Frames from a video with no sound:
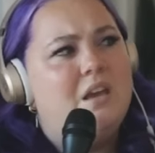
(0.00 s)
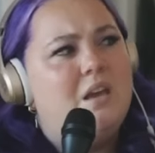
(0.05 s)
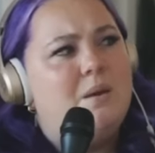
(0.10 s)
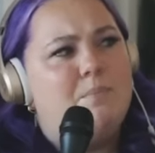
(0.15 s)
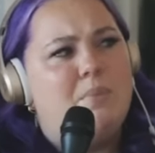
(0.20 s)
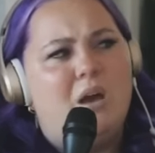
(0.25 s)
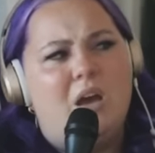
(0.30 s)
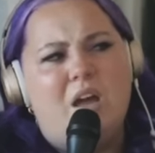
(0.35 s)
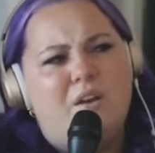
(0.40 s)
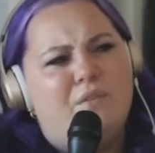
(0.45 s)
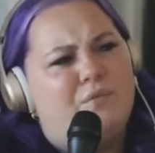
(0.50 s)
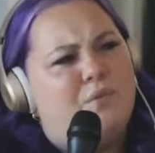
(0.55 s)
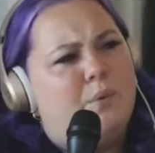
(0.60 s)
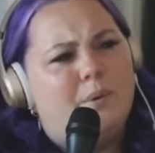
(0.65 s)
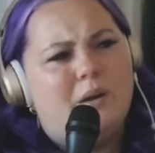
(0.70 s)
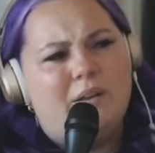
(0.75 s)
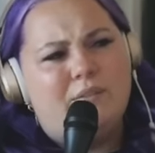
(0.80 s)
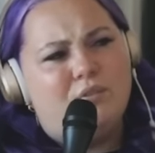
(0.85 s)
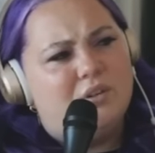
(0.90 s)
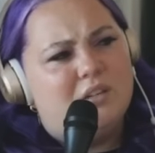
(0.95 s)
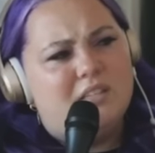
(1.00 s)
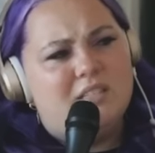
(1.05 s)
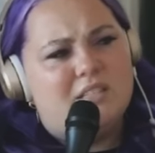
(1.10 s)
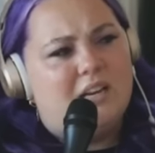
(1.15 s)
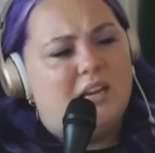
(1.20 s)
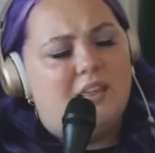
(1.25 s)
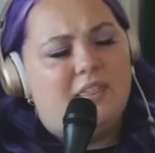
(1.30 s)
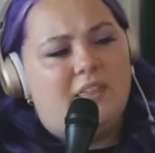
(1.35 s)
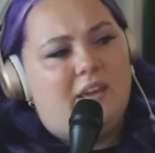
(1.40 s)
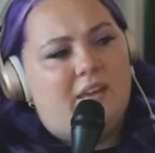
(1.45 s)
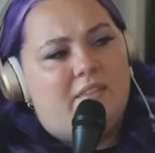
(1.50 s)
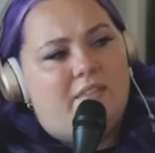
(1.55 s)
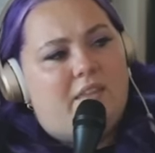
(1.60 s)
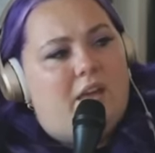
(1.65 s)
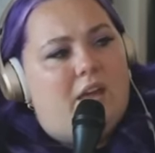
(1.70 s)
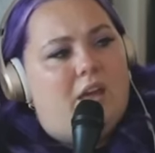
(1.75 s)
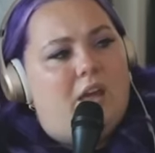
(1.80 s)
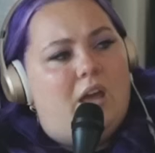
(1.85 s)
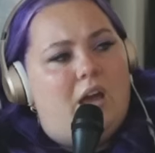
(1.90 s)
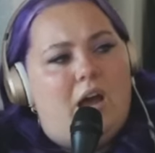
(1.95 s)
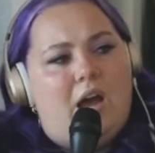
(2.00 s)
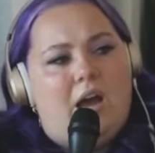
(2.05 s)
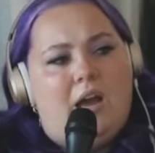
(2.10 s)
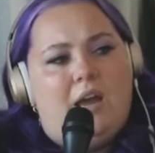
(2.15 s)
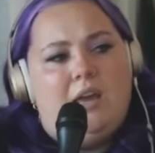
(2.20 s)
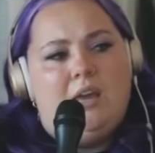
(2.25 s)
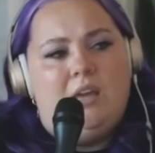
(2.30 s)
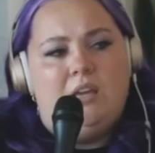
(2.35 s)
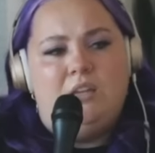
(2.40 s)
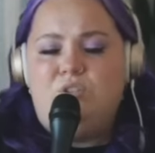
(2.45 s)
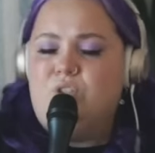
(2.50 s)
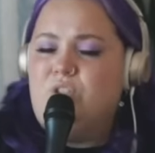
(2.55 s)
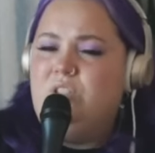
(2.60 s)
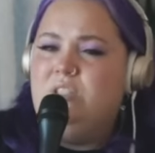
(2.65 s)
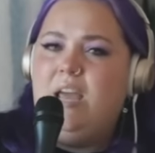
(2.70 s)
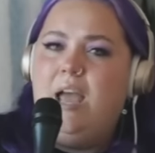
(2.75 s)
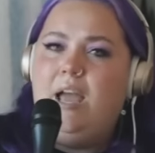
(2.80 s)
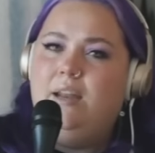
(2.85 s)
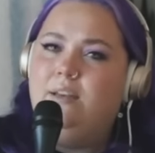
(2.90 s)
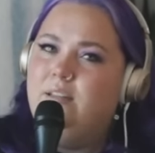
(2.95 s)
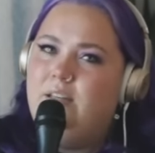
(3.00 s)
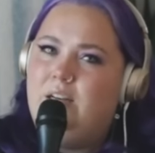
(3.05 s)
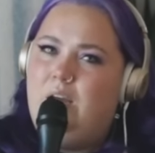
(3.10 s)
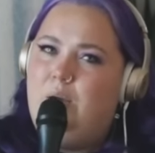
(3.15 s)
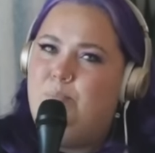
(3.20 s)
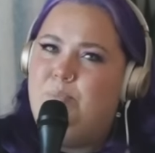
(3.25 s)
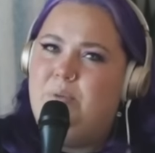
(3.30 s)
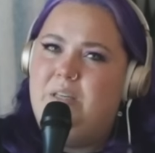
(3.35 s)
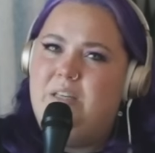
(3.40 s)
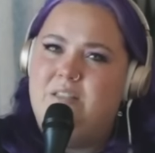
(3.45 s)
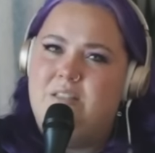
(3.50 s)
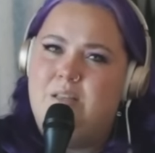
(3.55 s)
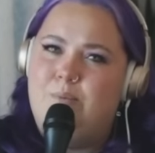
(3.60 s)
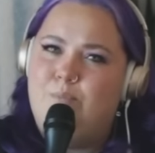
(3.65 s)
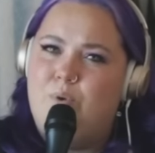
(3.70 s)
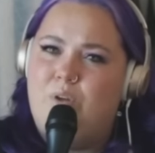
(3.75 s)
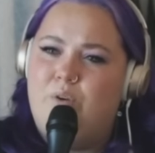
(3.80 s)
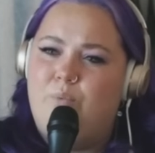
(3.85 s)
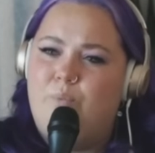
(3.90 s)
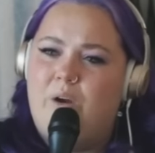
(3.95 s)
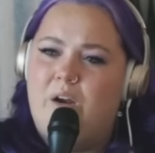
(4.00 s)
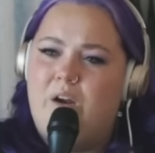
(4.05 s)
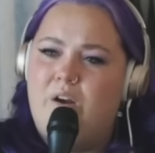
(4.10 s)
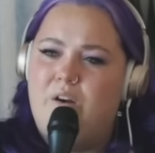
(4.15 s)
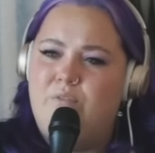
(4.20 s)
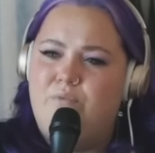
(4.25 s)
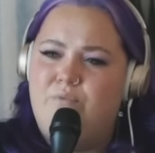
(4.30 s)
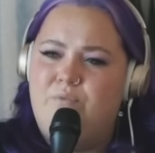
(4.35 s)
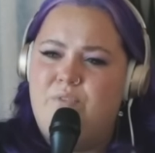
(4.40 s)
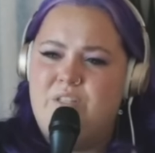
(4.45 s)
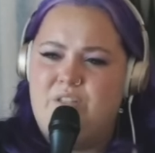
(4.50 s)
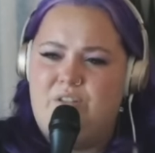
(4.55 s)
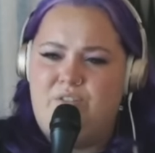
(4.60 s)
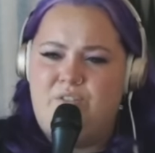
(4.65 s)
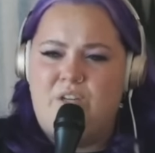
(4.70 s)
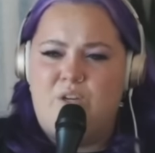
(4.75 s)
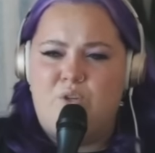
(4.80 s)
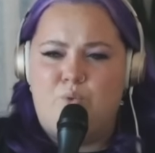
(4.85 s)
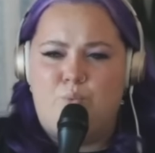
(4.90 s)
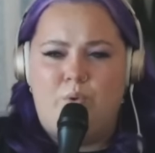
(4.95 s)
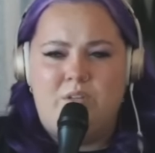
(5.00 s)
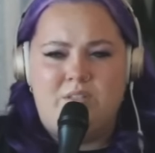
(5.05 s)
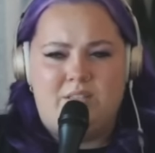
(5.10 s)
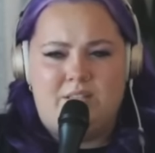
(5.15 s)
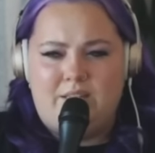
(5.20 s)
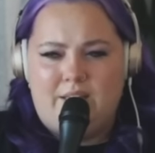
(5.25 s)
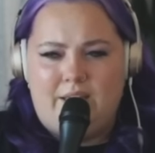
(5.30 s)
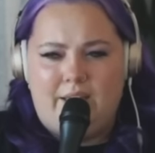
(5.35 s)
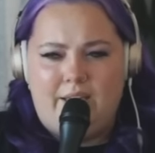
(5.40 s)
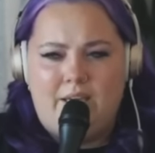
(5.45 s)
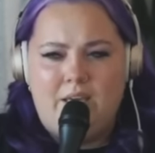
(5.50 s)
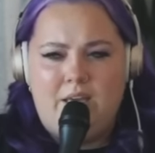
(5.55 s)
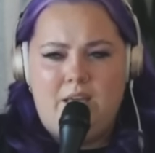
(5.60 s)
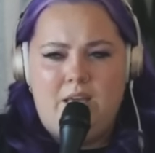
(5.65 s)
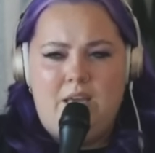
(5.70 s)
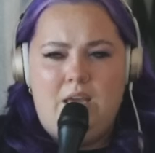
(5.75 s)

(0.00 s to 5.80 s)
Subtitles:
But for whatever reason, I think that I just ended up being someone where physical touch wasn't like